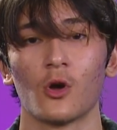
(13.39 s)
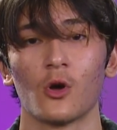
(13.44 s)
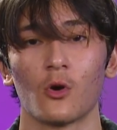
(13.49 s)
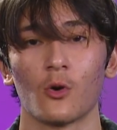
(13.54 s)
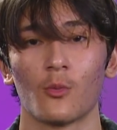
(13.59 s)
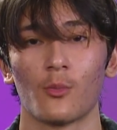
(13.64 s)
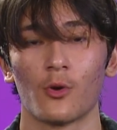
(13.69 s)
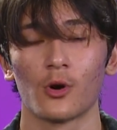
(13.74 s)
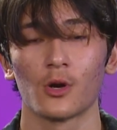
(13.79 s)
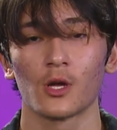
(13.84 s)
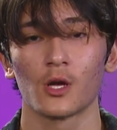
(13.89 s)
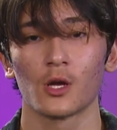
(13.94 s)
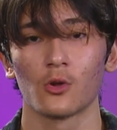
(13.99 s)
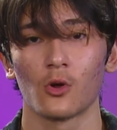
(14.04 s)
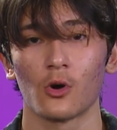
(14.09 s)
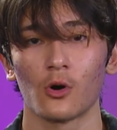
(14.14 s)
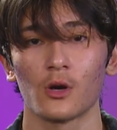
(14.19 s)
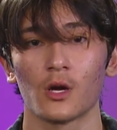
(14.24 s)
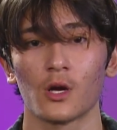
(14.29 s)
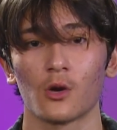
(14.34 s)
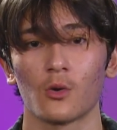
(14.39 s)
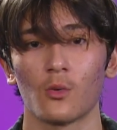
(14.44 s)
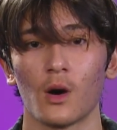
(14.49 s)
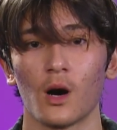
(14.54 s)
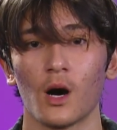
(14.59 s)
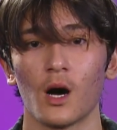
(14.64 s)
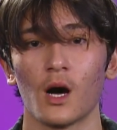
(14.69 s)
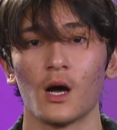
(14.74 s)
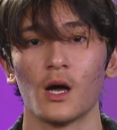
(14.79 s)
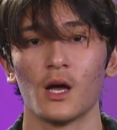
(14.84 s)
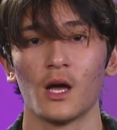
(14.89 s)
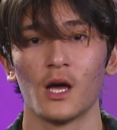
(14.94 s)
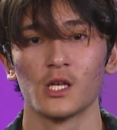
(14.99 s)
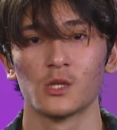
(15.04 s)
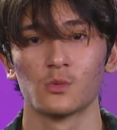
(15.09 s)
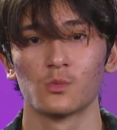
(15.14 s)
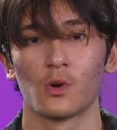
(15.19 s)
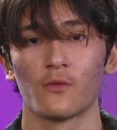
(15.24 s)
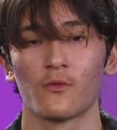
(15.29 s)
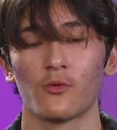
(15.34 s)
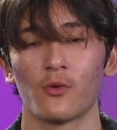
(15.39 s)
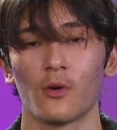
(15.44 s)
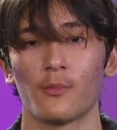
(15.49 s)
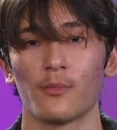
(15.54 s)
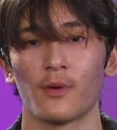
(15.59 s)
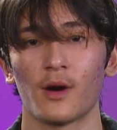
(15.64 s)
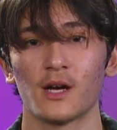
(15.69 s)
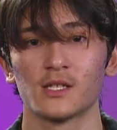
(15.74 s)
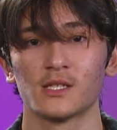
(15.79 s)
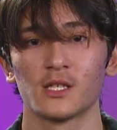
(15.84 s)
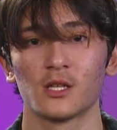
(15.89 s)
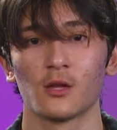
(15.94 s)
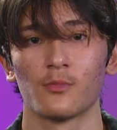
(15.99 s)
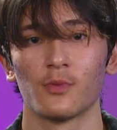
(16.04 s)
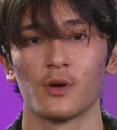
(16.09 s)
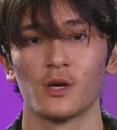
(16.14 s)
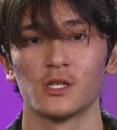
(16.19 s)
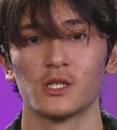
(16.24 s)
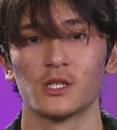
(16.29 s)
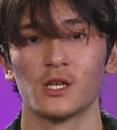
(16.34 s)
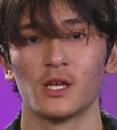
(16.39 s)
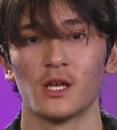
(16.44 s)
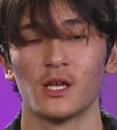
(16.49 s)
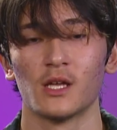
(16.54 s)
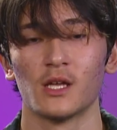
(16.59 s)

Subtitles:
Reporter Gloria Ngwa has more from a private celebration in